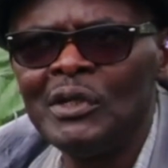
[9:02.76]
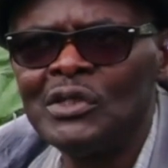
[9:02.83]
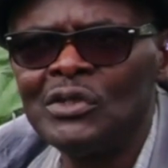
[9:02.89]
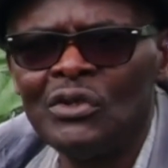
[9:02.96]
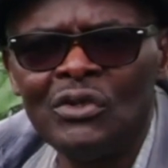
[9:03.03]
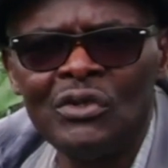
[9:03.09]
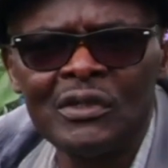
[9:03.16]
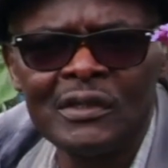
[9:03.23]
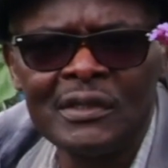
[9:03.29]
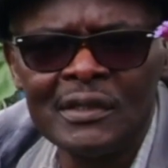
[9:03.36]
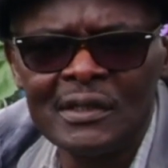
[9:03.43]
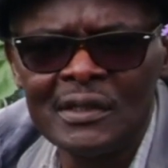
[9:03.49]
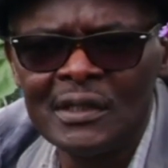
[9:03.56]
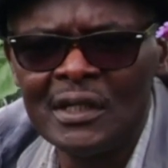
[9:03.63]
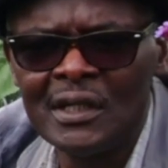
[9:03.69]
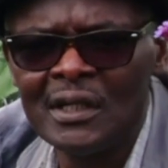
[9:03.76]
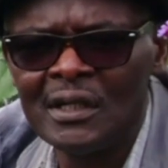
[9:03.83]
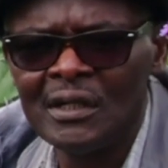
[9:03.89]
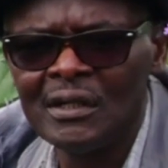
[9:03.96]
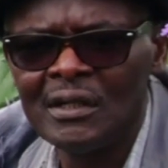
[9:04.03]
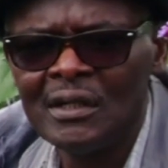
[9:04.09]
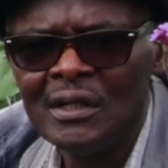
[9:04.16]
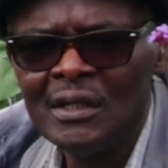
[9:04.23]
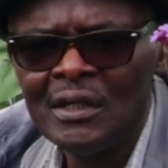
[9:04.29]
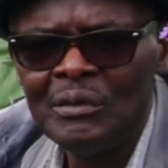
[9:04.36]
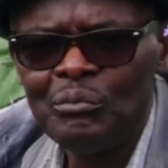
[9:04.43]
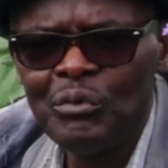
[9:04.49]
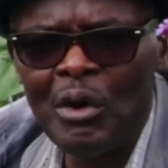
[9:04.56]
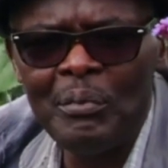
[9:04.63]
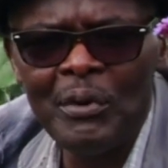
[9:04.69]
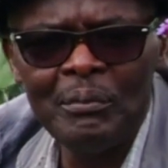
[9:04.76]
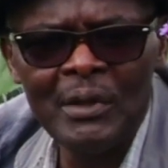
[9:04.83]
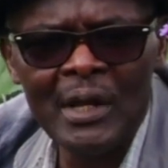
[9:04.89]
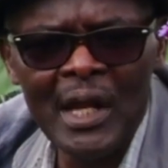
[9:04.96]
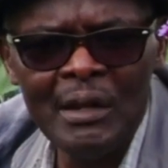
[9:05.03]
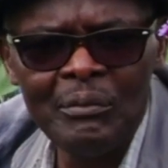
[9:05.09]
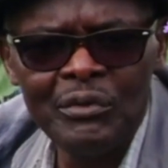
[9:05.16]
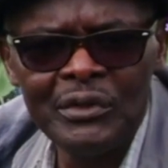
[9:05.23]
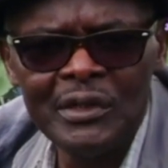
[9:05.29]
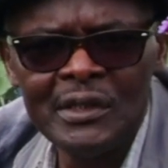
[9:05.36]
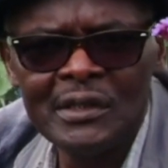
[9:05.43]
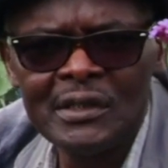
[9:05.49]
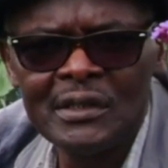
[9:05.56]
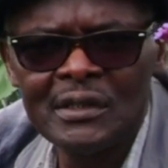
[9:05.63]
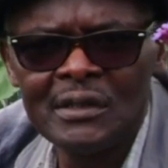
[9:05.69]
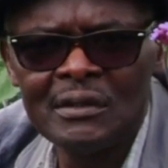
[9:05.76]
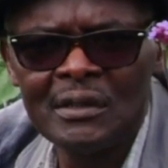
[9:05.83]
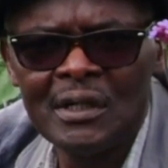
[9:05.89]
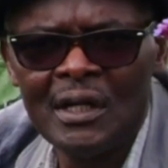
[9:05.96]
talks, there are pop-up libraries